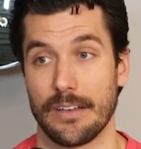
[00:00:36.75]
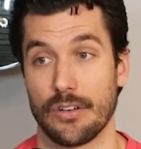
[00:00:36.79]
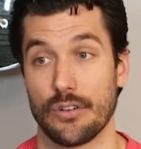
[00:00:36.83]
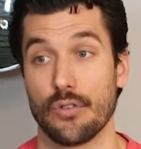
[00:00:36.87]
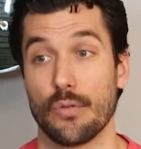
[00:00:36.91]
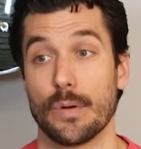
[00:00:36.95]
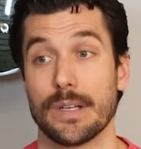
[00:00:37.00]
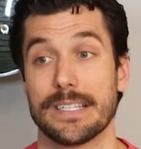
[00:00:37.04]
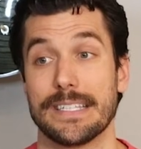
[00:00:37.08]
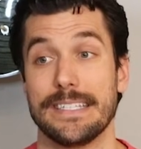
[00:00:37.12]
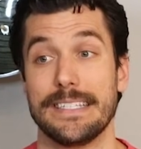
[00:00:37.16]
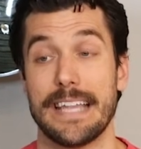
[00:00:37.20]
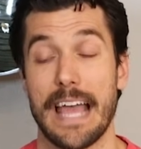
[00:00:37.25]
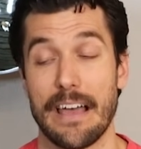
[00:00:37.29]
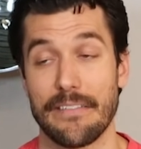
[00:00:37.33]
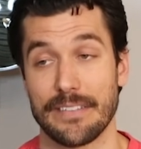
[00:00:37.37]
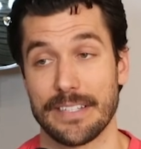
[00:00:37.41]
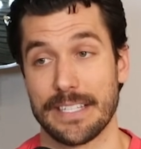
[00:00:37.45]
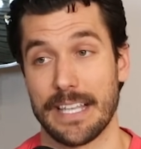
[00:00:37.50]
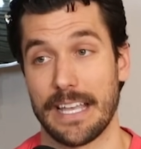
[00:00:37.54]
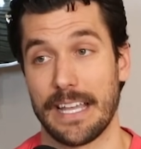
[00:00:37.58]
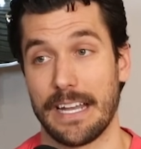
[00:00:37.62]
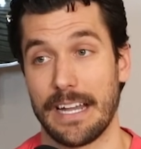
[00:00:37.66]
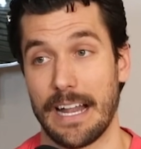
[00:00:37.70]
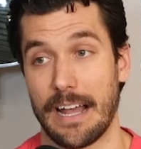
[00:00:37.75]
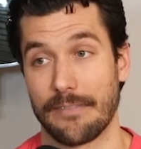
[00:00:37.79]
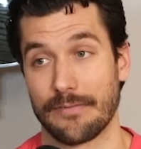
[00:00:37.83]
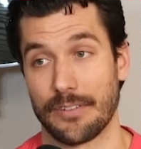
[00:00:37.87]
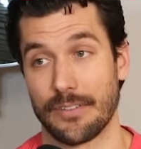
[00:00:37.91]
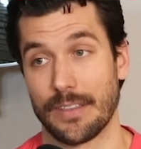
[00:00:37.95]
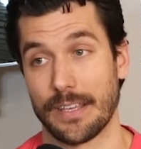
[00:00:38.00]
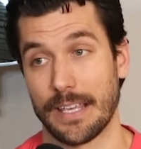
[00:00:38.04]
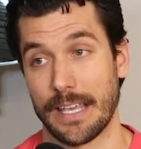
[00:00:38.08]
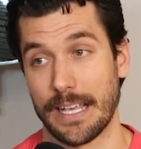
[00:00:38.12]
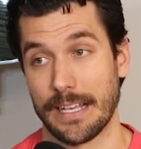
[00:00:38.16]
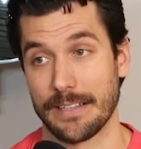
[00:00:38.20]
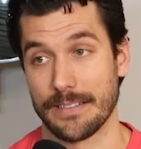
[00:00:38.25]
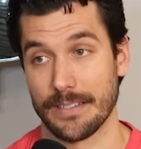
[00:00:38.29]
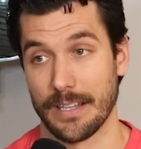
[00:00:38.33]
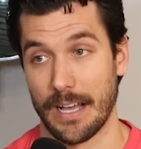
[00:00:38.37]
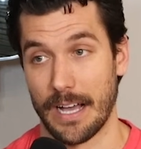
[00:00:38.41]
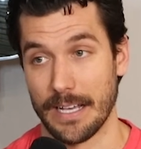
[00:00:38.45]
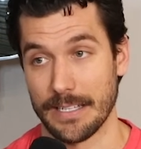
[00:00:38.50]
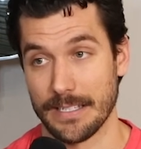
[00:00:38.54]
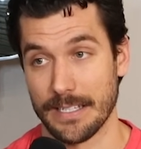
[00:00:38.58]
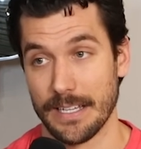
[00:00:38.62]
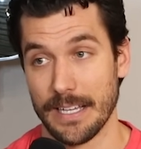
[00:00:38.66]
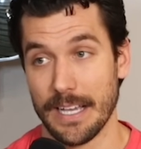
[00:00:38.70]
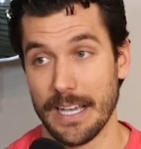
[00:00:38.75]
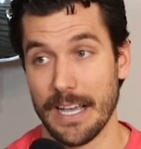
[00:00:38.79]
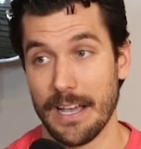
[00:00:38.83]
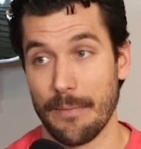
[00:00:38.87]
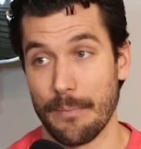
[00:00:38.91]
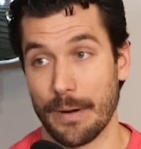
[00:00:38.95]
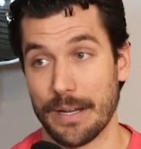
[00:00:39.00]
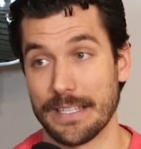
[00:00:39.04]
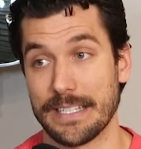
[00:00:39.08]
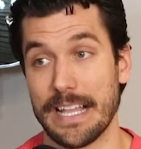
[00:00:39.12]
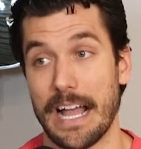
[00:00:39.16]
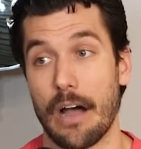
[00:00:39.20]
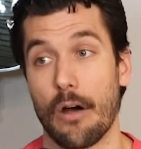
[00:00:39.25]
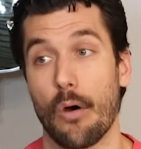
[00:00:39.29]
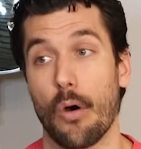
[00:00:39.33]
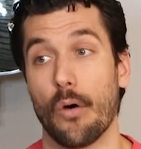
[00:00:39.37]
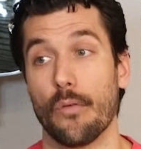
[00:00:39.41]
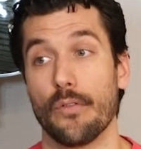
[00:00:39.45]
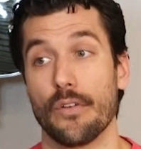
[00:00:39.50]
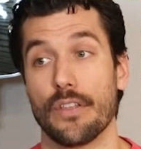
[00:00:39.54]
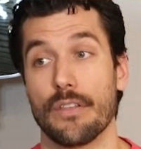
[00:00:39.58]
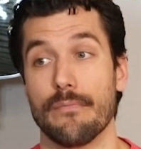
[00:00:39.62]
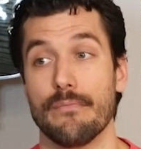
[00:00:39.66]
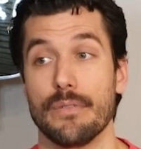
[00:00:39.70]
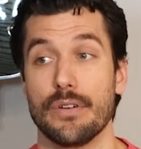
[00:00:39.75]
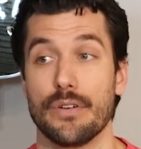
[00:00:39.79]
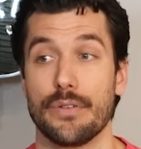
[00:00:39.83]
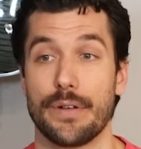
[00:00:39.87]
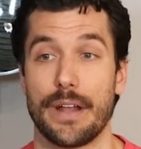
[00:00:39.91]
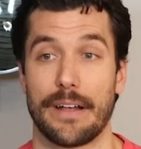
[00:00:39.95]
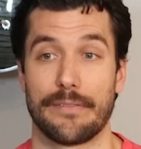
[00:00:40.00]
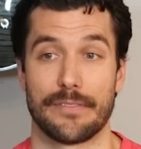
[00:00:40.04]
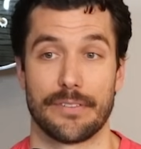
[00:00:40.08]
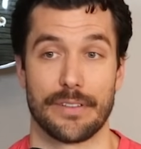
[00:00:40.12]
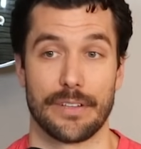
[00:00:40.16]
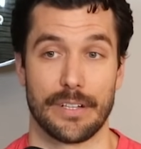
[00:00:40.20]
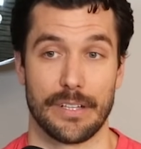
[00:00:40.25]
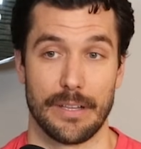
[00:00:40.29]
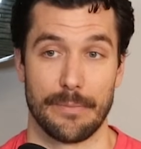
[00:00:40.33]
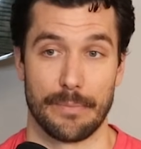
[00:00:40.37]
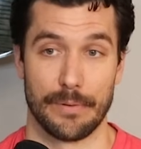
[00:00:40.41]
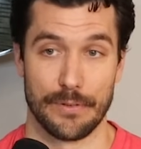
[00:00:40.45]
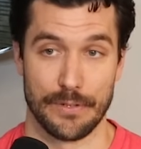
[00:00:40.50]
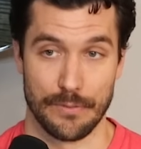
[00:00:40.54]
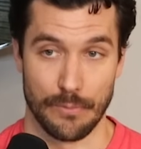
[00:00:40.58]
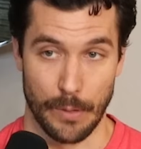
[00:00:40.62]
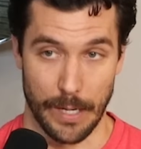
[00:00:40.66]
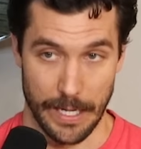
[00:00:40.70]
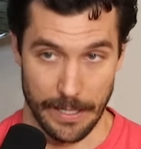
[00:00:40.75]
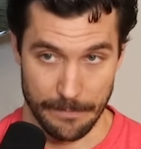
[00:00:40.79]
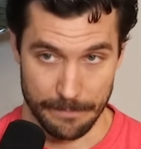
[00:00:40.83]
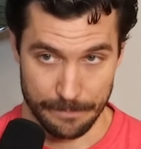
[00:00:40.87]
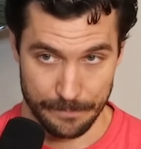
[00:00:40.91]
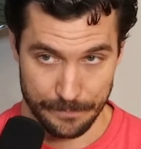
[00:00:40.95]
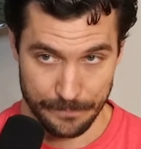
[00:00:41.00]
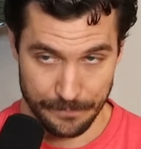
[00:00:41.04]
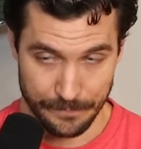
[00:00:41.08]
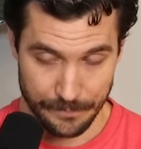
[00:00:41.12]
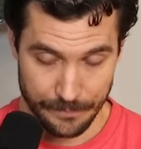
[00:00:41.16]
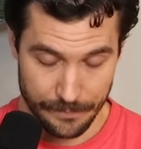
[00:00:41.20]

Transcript: was devastated after the Kings loss, but is now over the moon after the Clippers win.